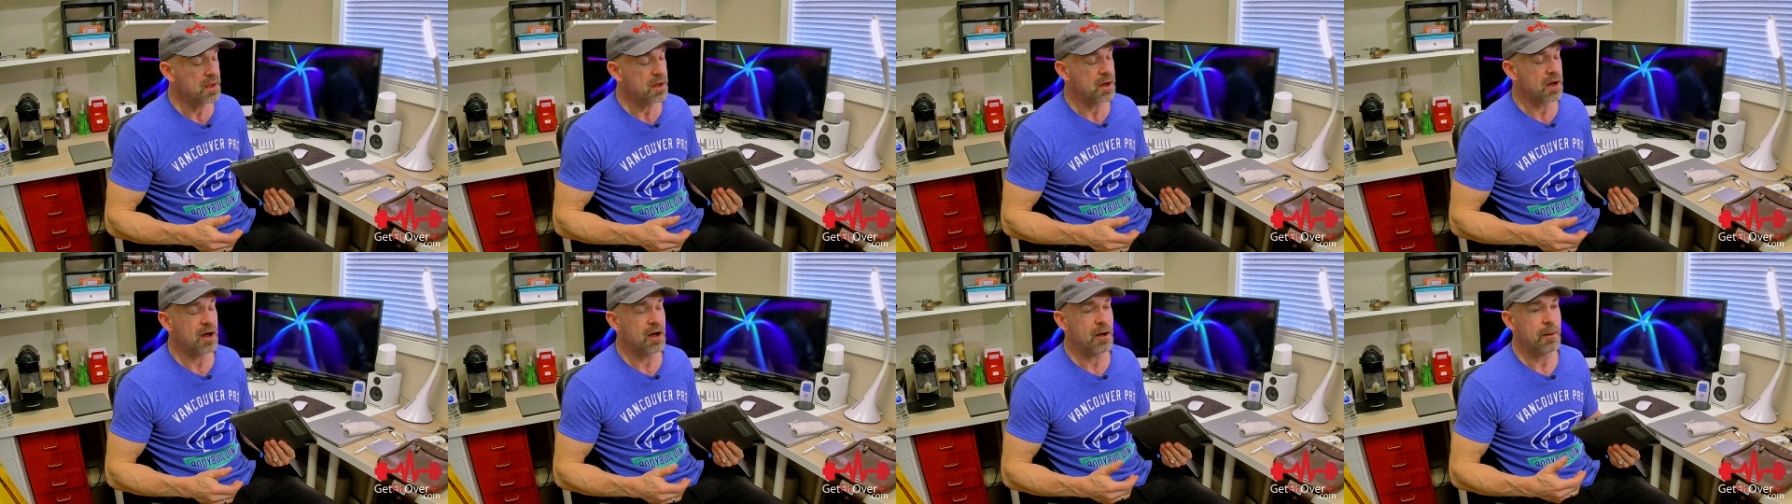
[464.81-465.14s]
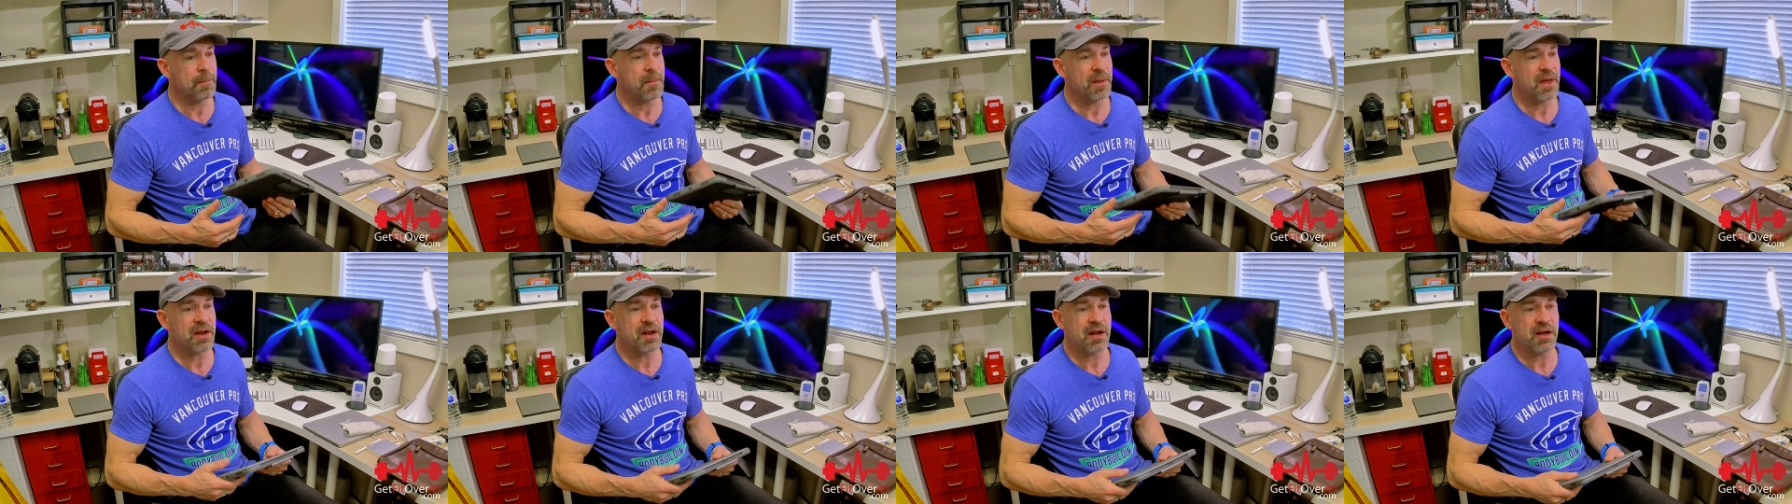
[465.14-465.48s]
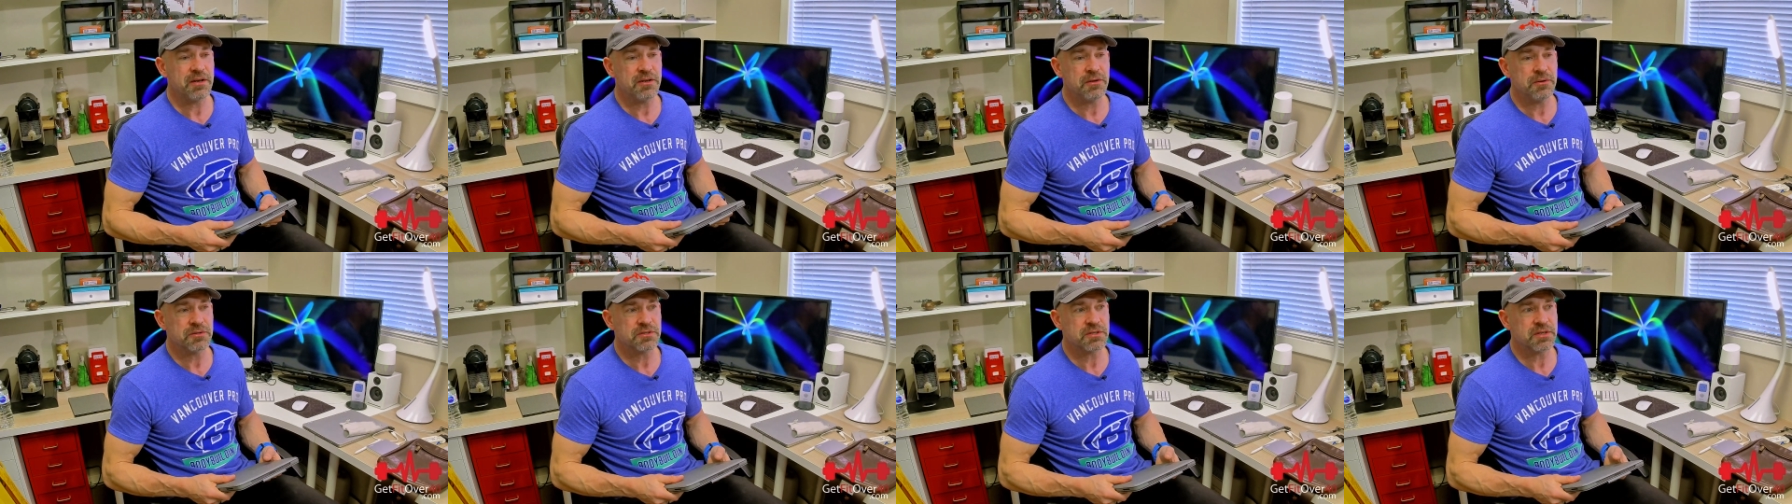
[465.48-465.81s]
um, and
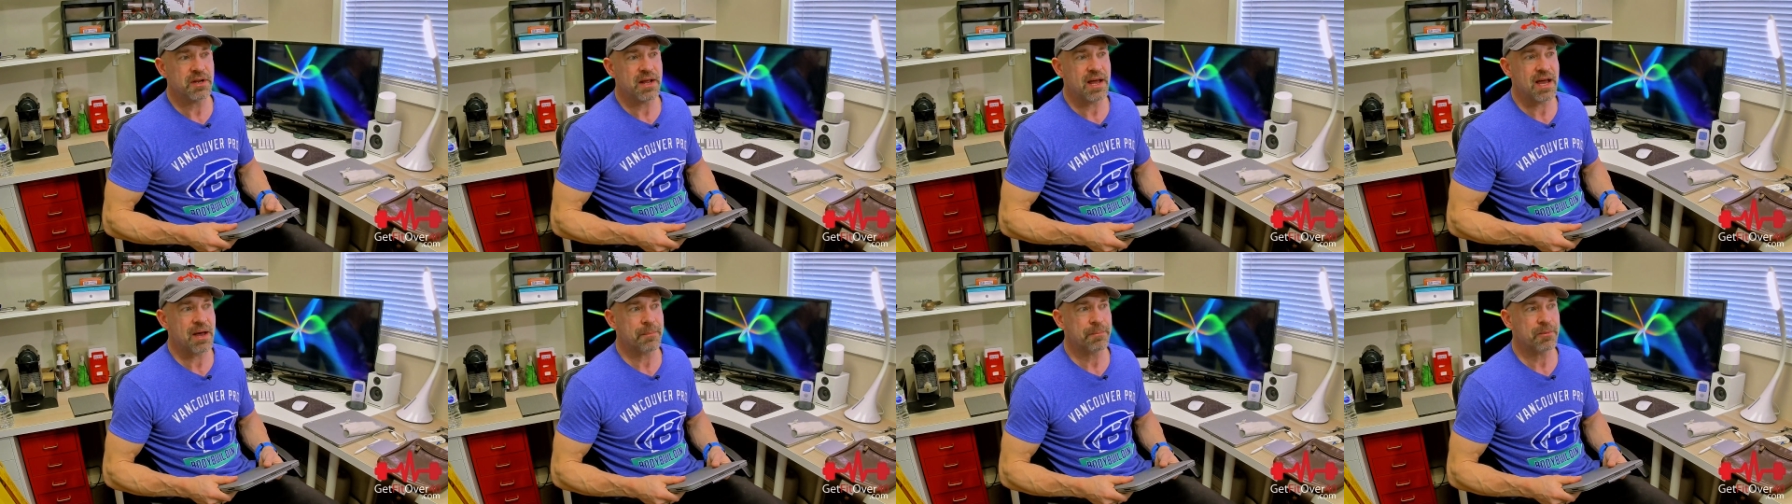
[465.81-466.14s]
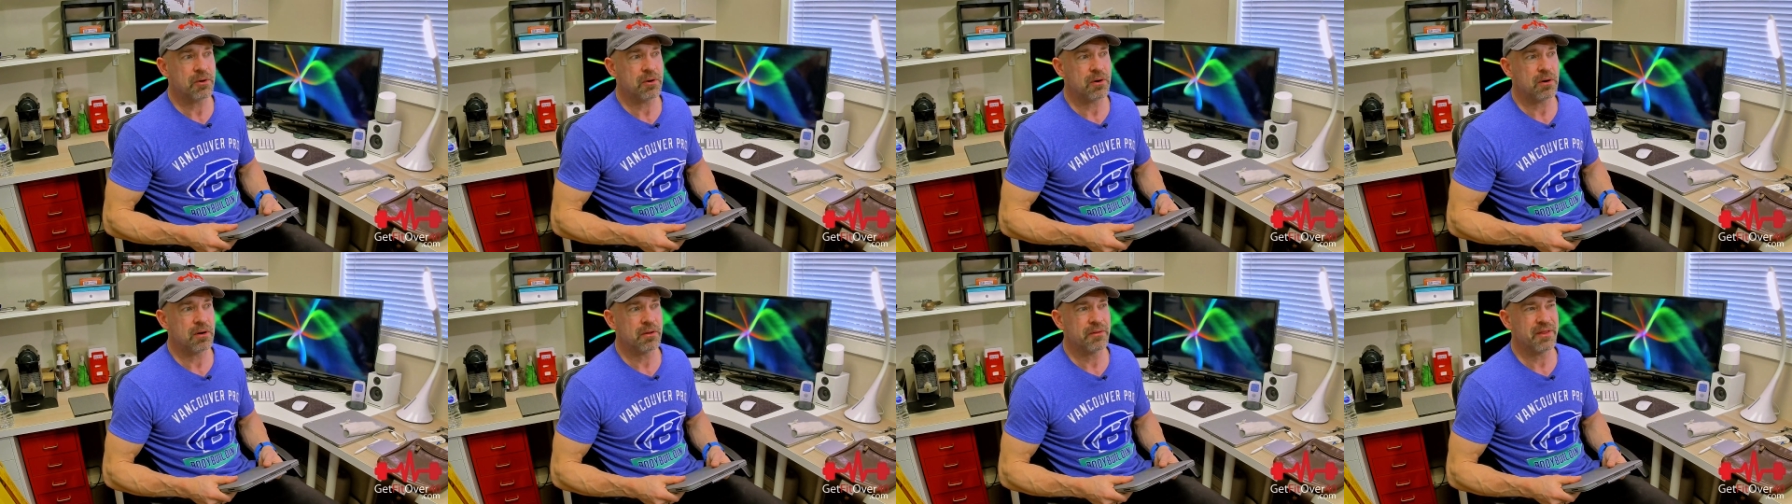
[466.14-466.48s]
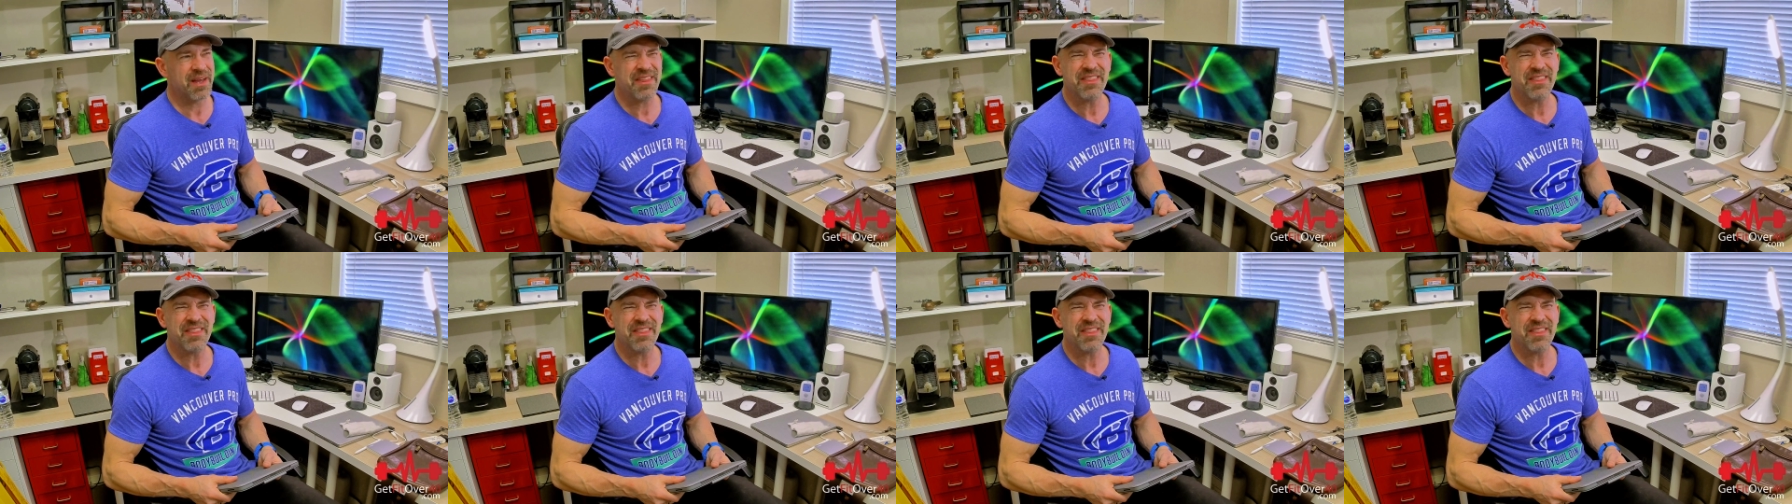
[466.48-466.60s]
I'd use an app called,